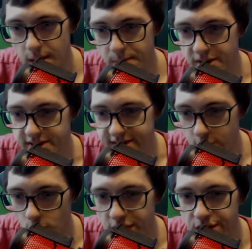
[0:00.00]
But
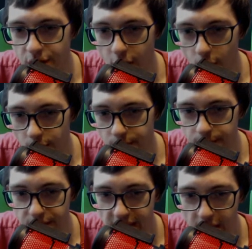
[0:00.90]
until we know
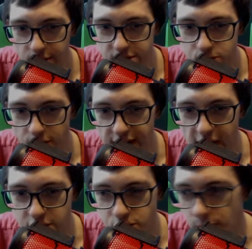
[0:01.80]
how each one
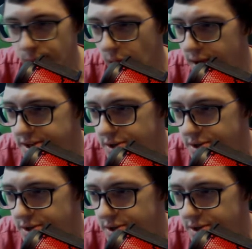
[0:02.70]
actually plays,